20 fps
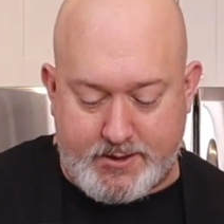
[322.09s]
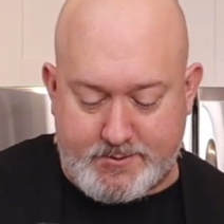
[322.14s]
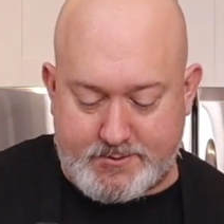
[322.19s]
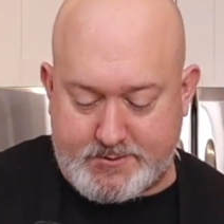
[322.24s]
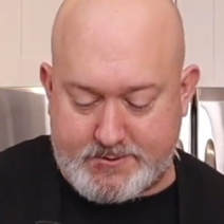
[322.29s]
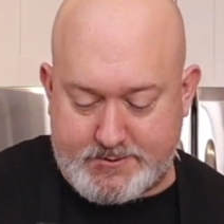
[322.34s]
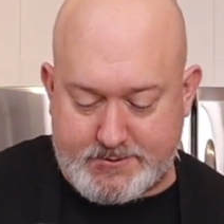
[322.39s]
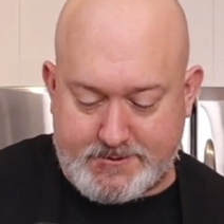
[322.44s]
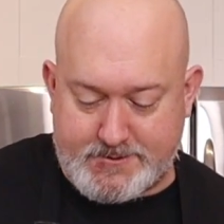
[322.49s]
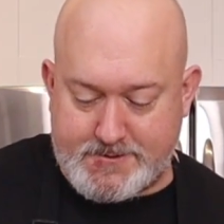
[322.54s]

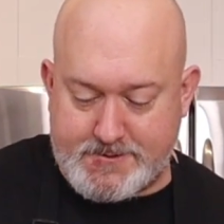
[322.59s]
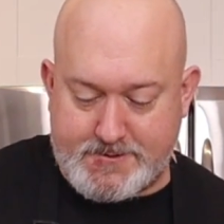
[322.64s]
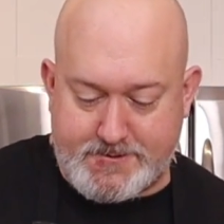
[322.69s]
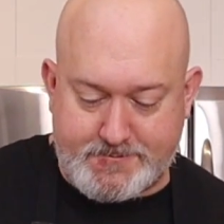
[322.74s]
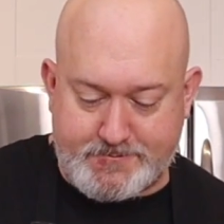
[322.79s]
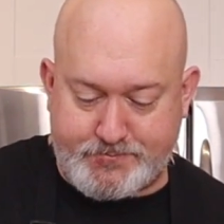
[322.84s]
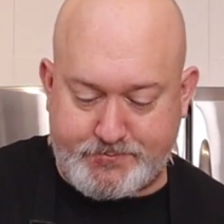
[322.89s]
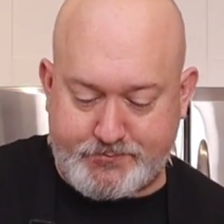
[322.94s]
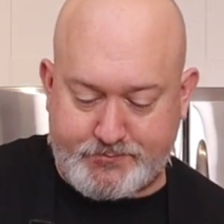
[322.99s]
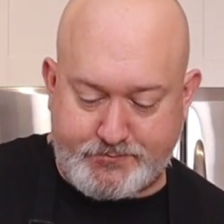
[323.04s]

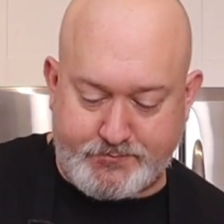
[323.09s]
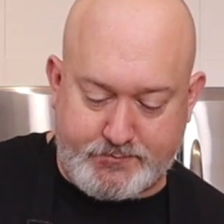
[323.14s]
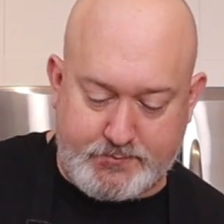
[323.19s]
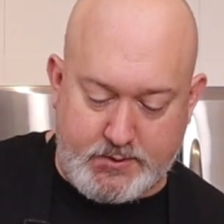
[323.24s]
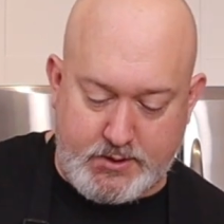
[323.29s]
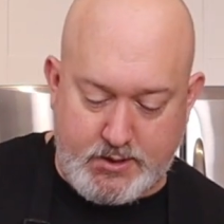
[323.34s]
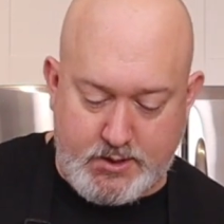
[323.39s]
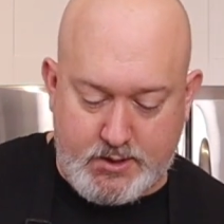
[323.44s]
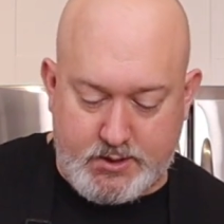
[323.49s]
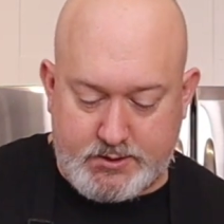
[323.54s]

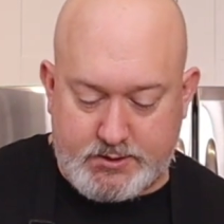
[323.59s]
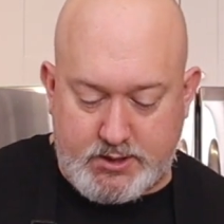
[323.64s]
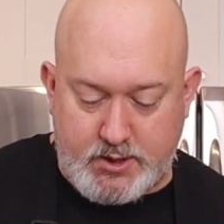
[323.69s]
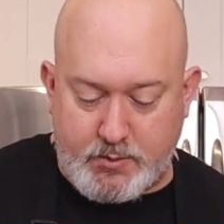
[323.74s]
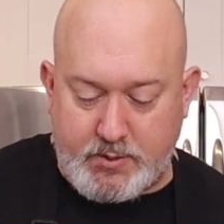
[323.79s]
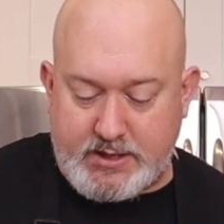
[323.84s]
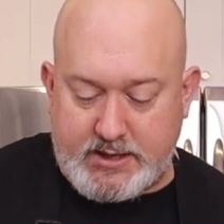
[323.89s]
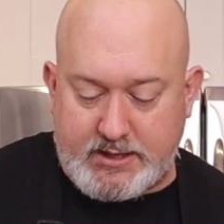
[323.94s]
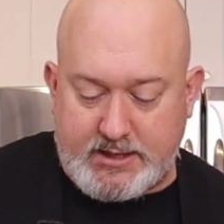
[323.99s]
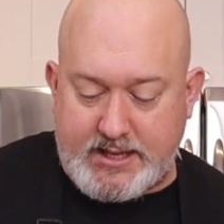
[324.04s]
So
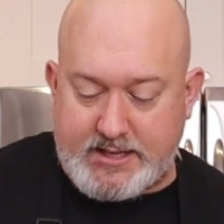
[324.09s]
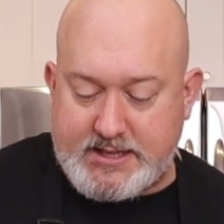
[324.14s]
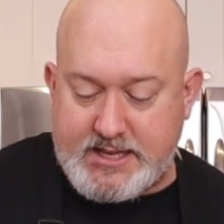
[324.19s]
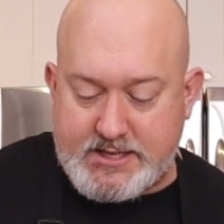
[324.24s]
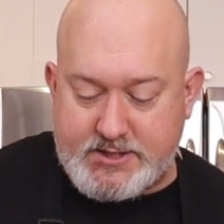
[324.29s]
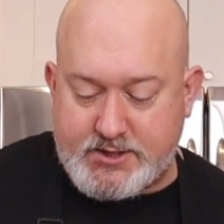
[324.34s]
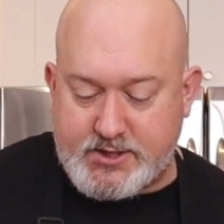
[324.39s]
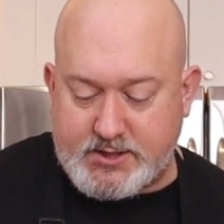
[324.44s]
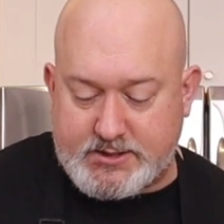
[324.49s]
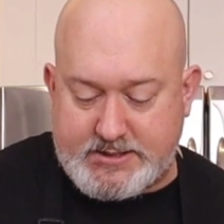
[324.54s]
we're gonna let
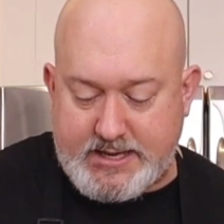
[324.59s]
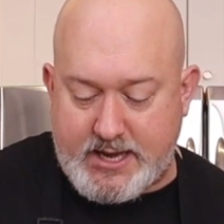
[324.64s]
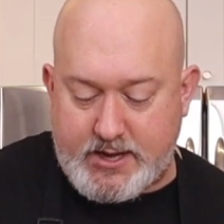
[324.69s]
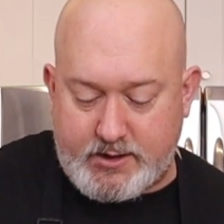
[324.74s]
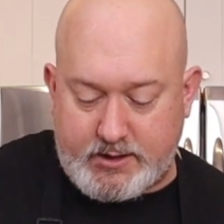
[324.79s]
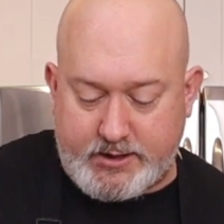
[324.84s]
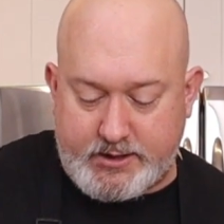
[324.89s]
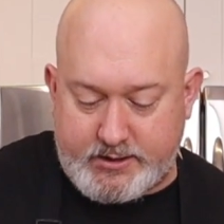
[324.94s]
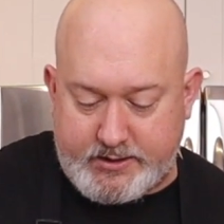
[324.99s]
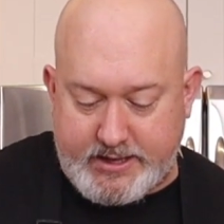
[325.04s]
these cook down
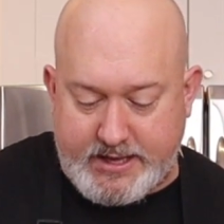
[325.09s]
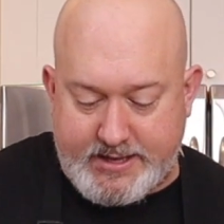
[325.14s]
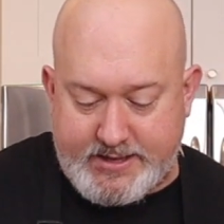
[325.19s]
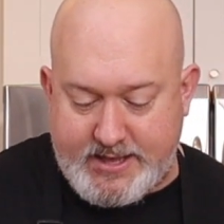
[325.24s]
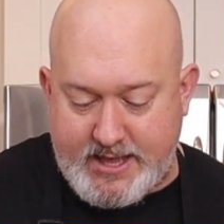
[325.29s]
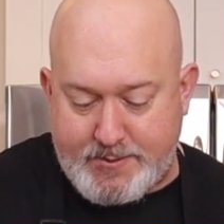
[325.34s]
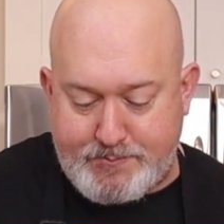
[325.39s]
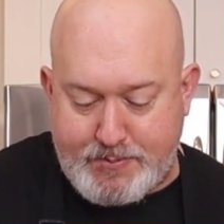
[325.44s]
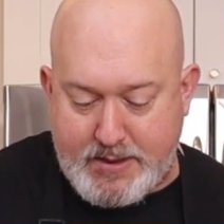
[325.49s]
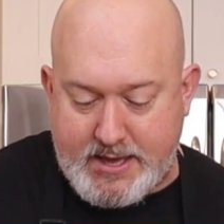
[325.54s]
a little in
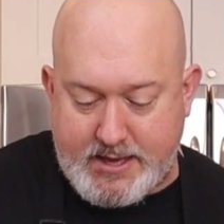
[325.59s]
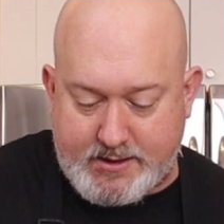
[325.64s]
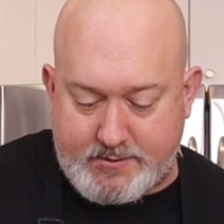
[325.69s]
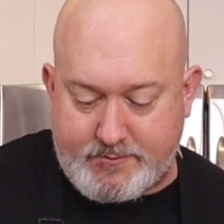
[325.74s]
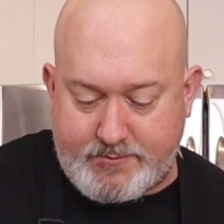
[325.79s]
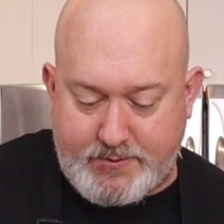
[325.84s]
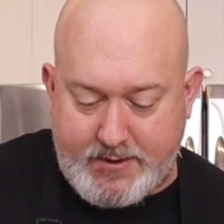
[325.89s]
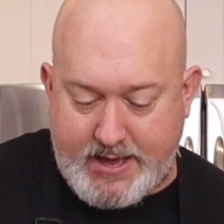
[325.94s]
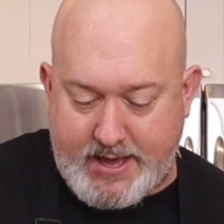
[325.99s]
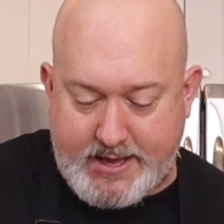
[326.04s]
that bacon
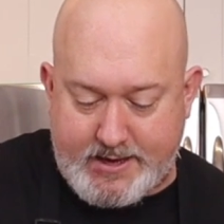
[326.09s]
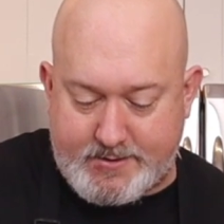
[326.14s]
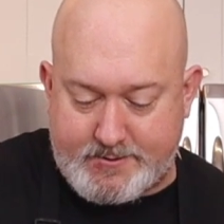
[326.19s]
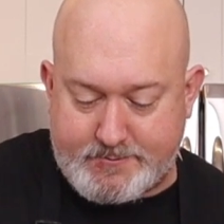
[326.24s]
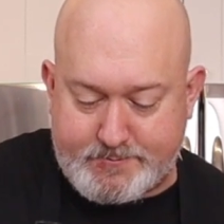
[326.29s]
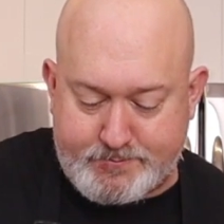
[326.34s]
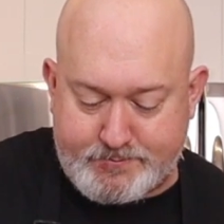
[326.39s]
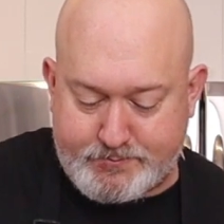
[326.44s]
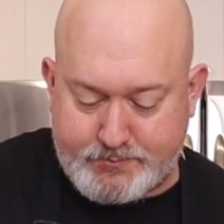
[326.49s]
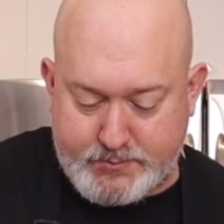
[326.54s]
fat,
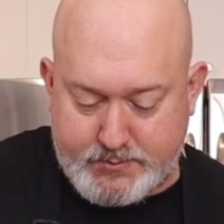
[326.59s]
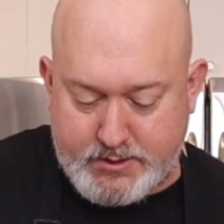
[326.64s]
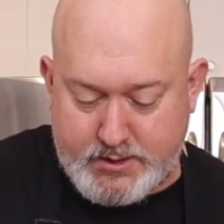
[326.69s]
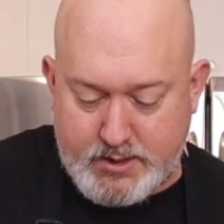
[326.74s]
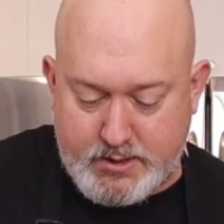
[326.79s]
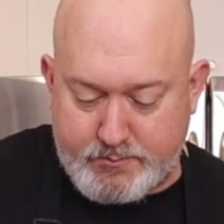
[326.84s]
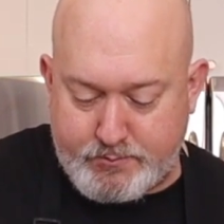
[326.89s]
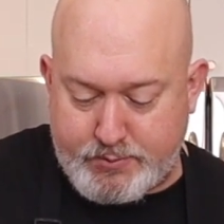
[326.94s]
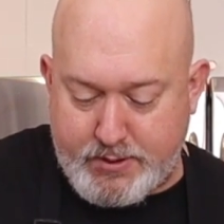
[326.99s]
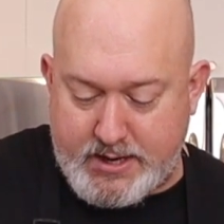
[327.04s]

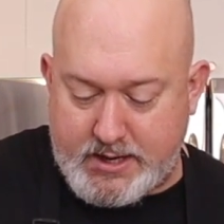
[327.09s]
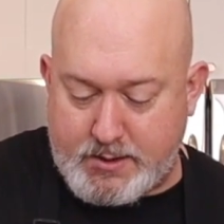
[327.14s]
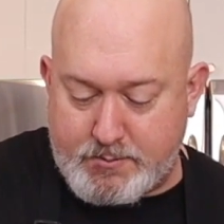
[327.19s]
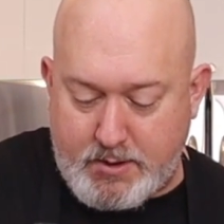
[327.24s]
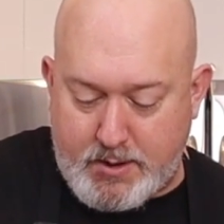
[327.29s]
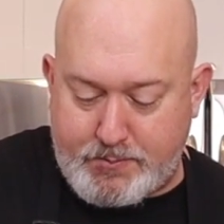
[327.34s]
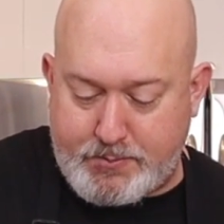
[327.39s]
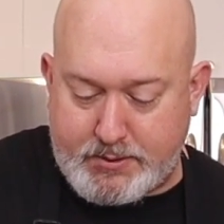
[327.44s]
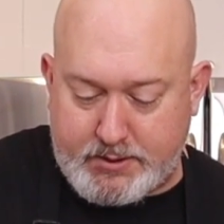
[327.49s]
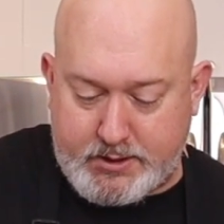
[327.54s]
break them
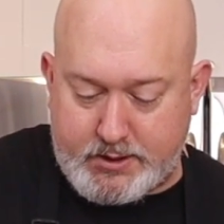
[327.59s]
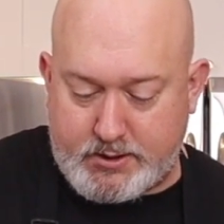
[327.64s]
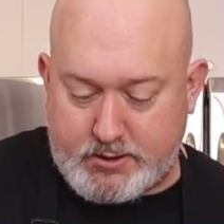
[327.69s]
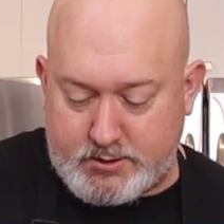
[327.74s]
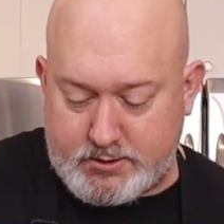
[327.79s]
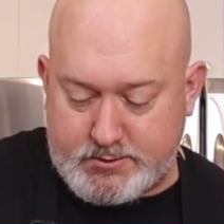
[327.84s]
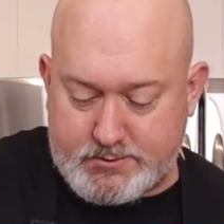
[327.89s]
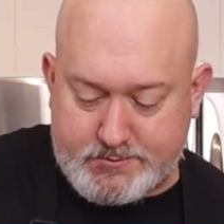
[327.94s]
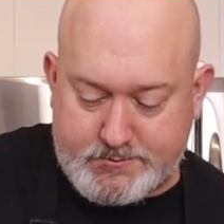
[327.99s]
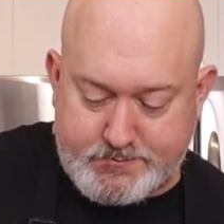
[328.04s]
up a
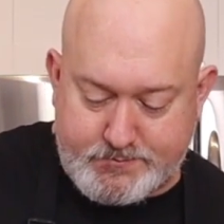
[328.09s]
little.